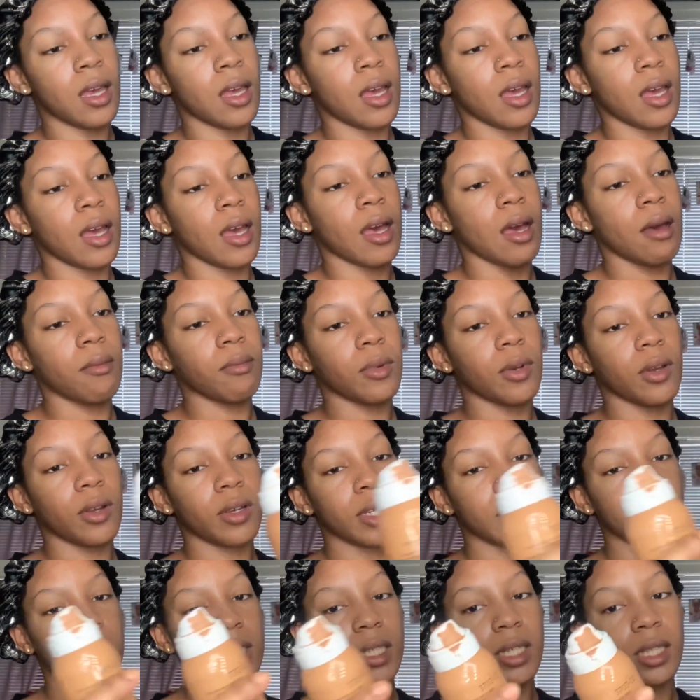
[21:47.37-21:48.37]
I'm going
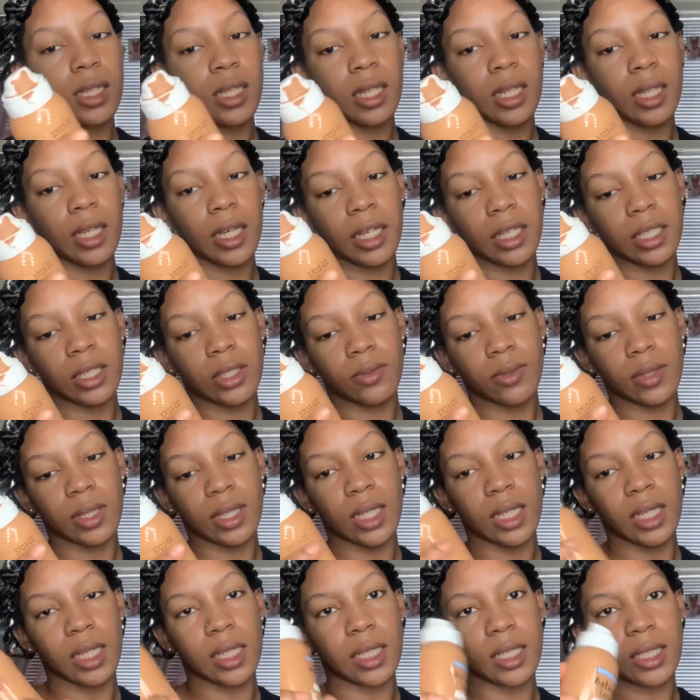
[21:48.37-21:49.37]
to tint the lace with
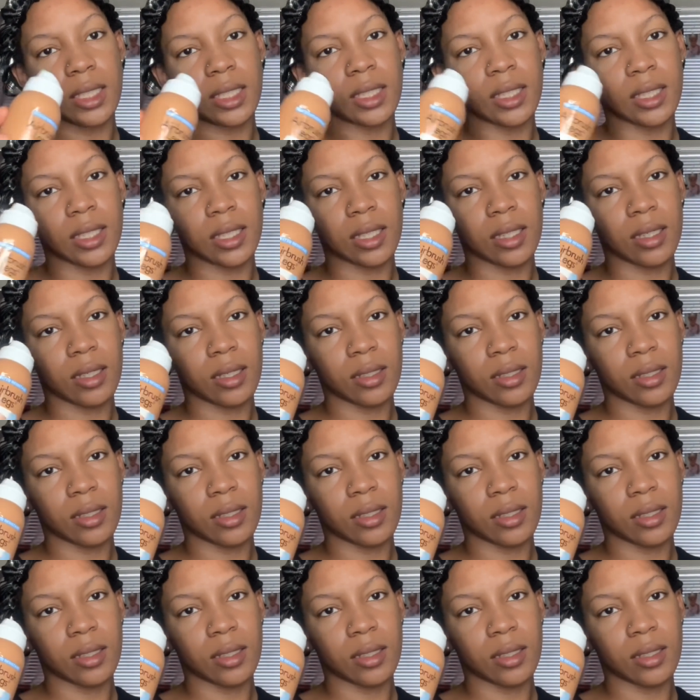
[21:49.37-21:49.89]
this